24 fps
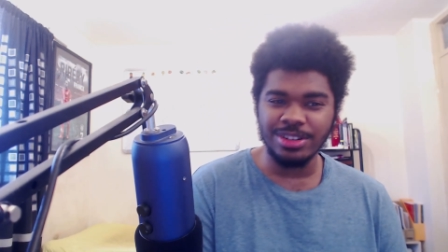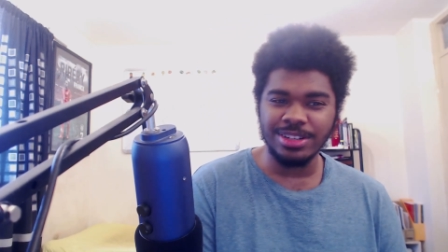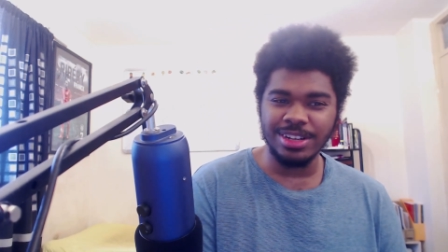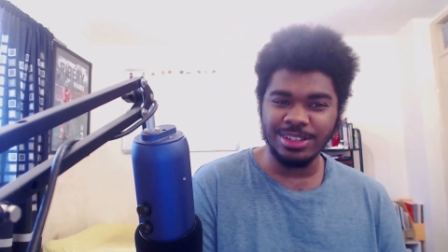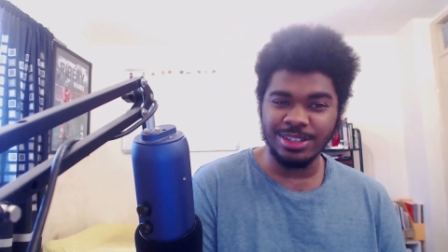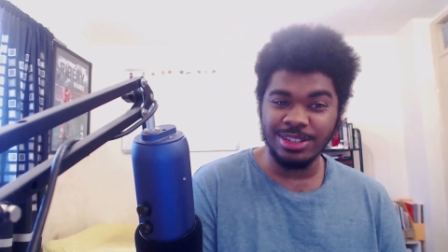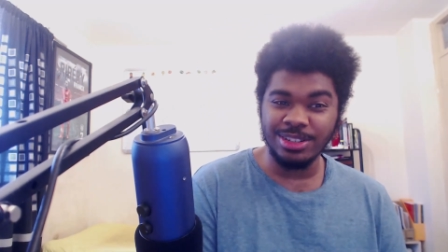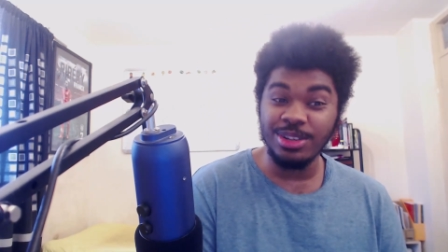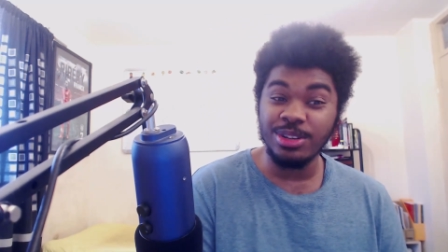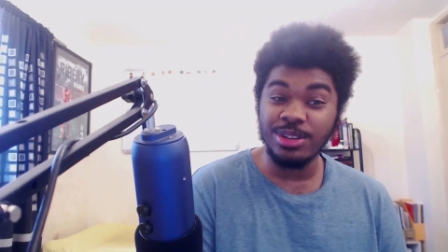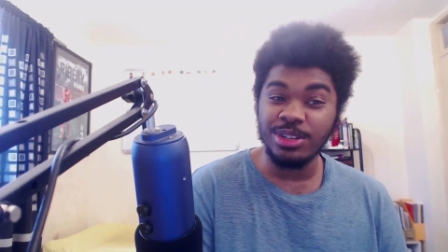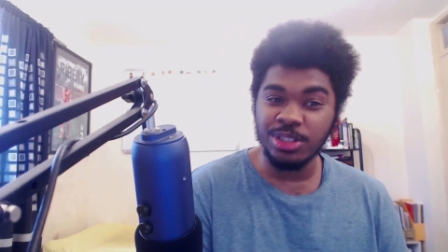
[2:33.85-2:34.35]
Like,
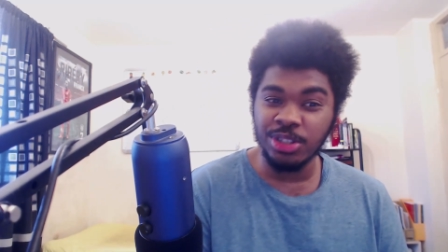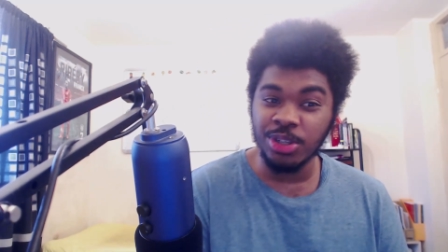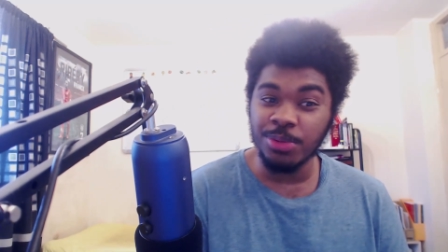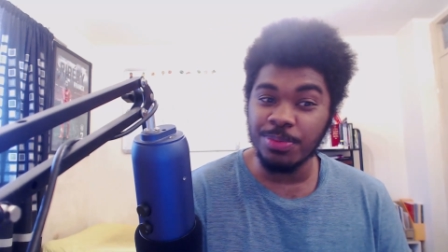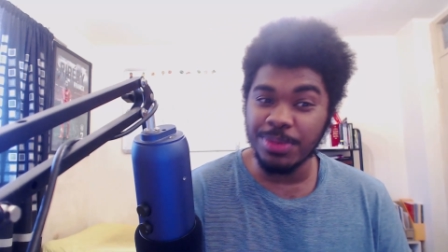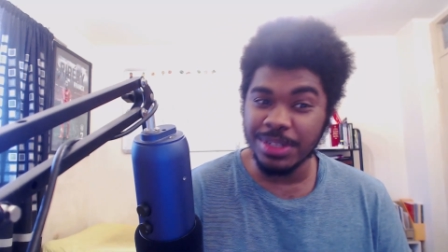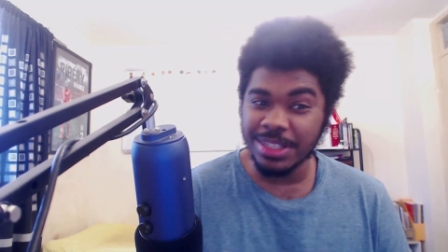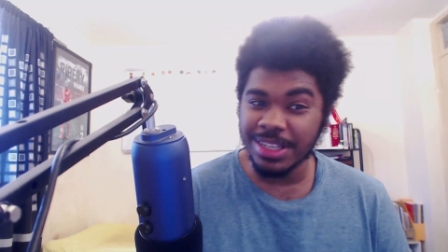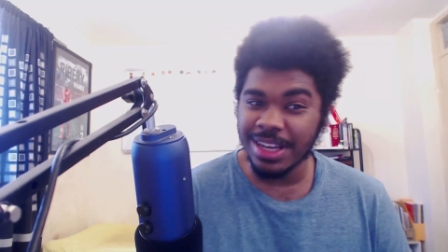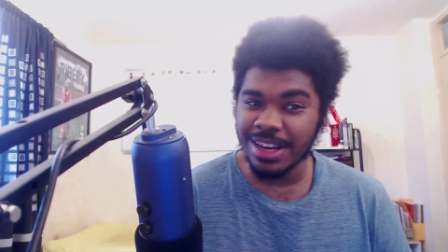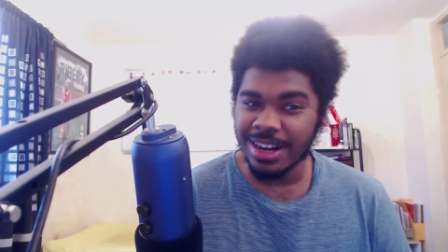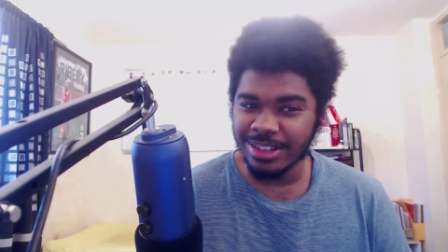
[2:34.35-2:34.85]
he should be
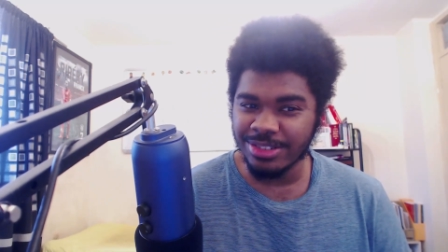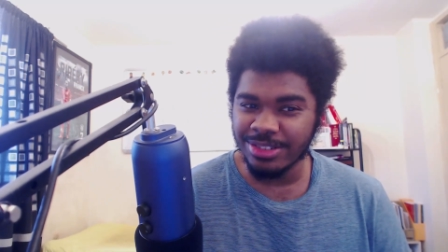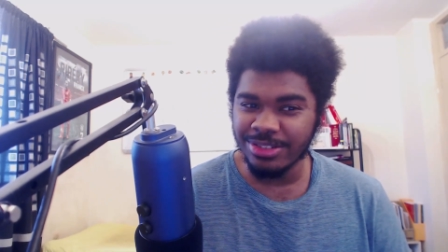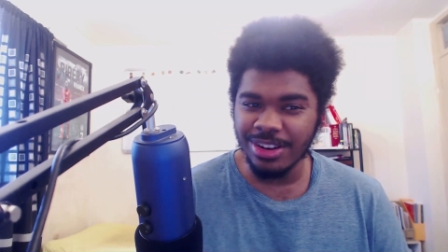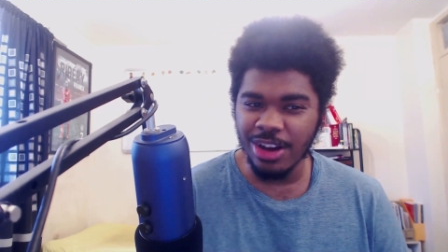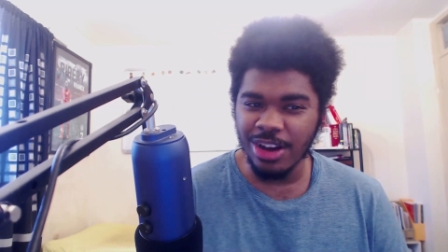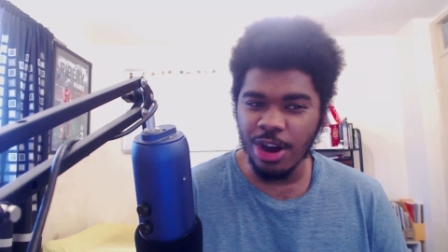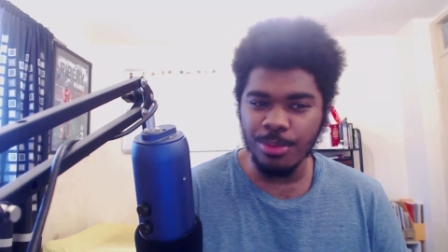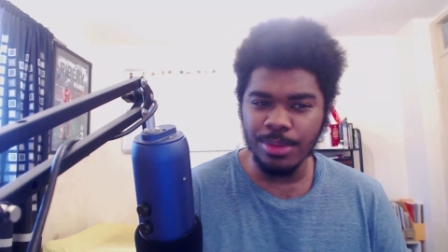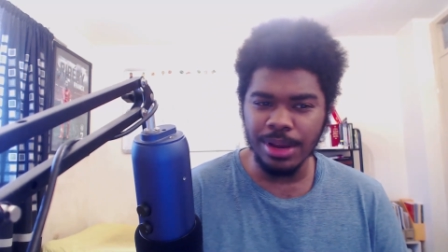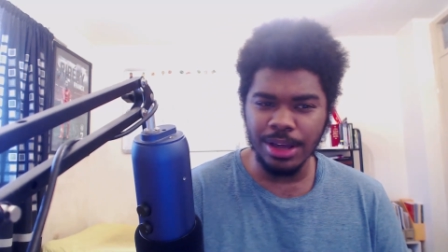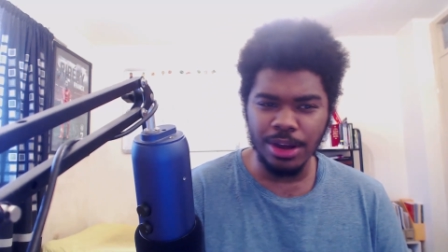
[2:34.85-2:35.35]
saying that to
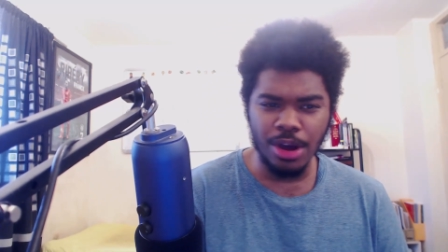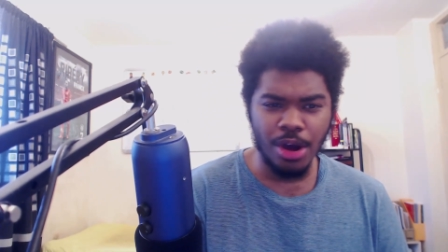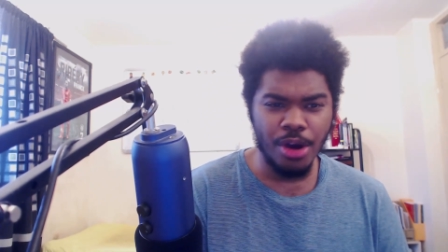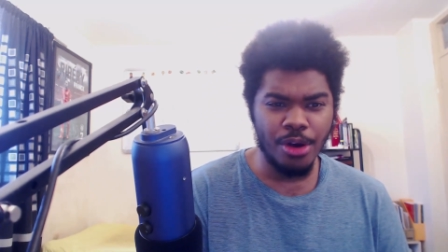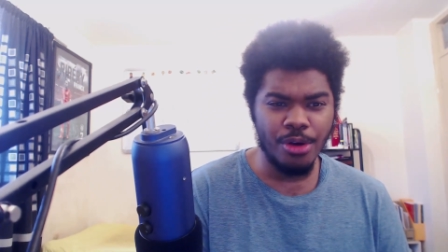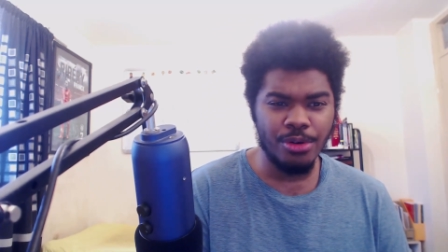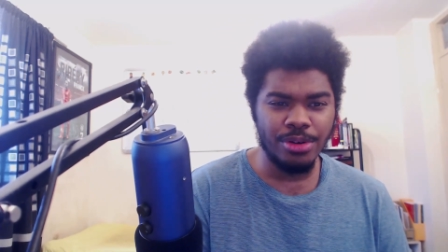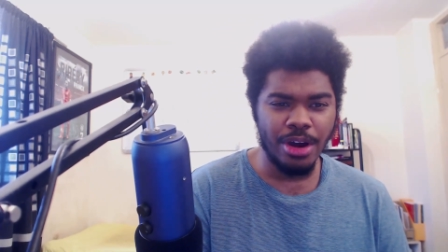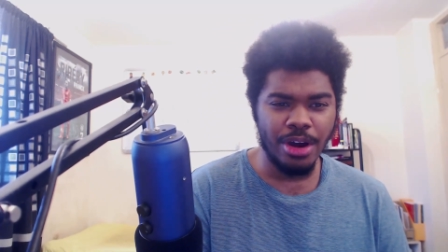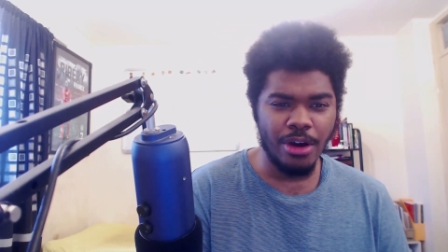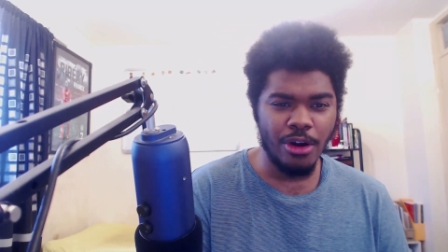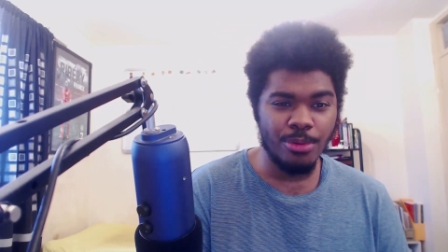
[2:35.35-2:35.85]
Naomi, like, oh,
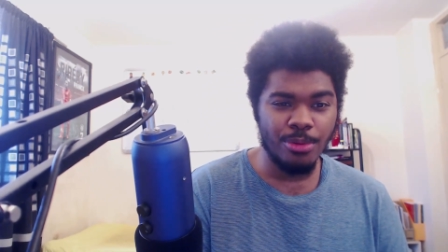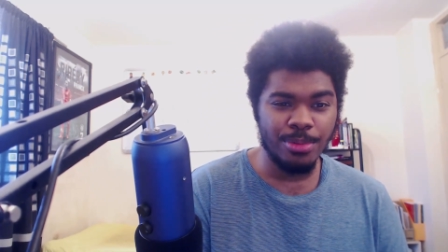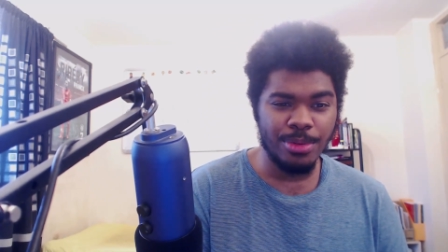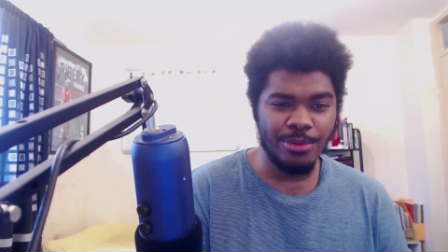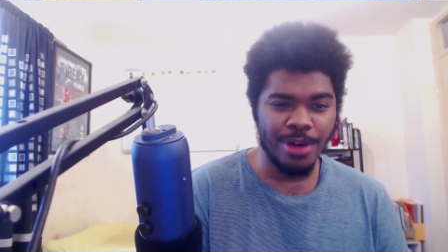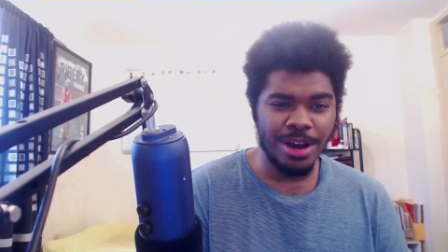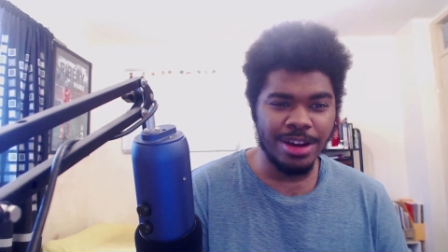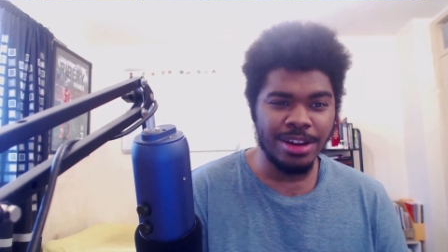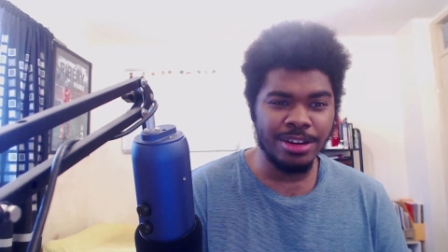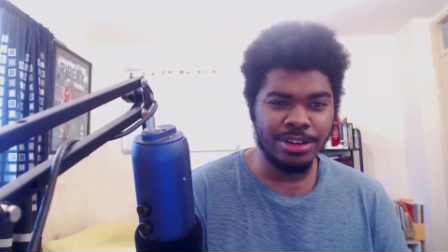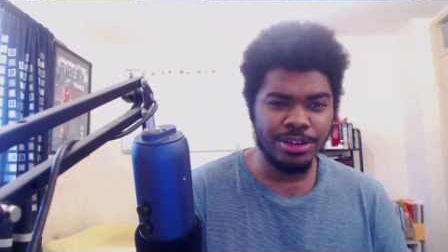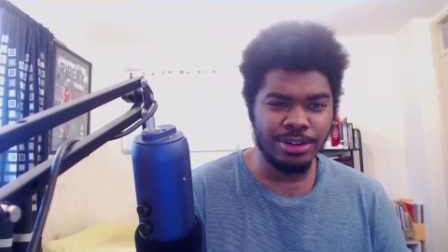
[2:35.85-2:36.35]
Naomi, why
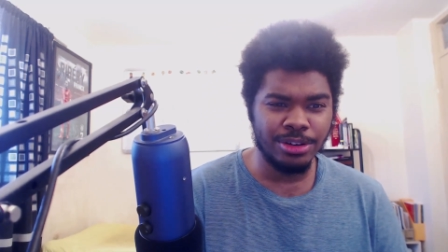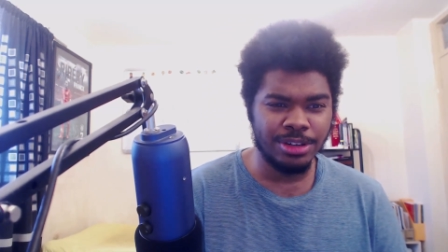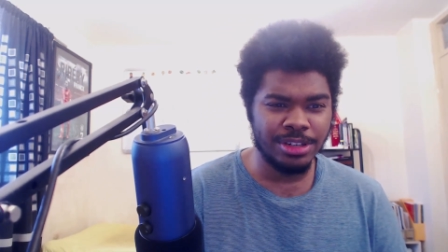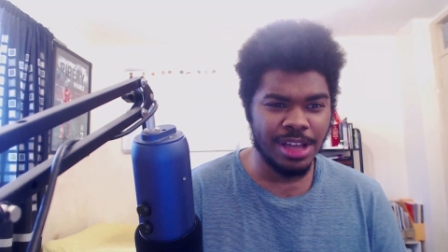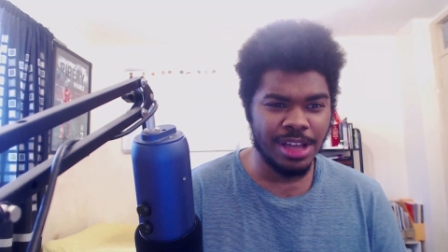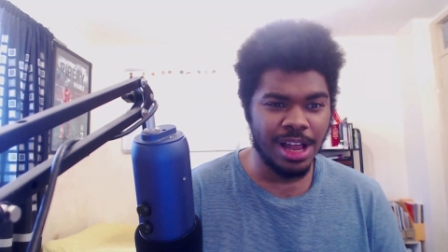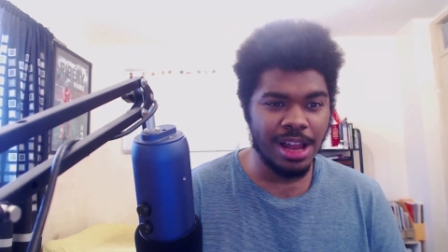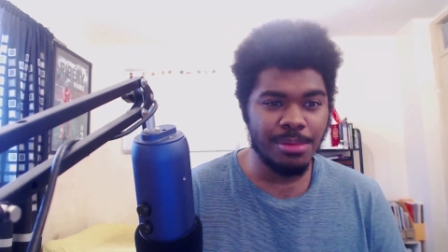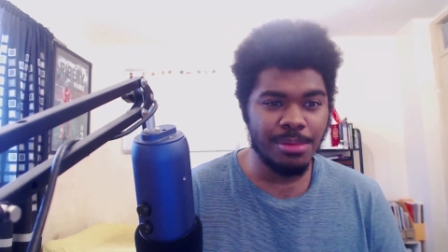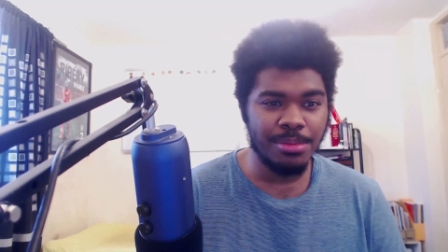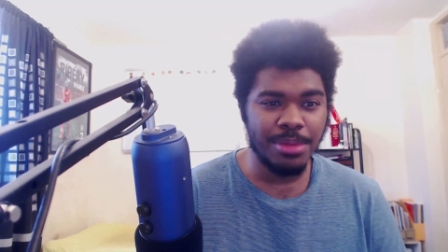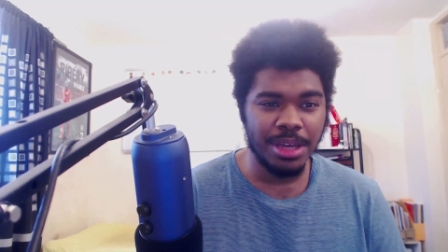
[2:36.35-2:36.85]
didn't you
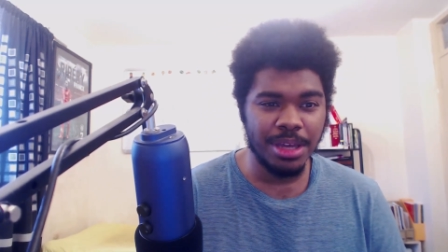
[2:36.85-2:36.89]
tell me?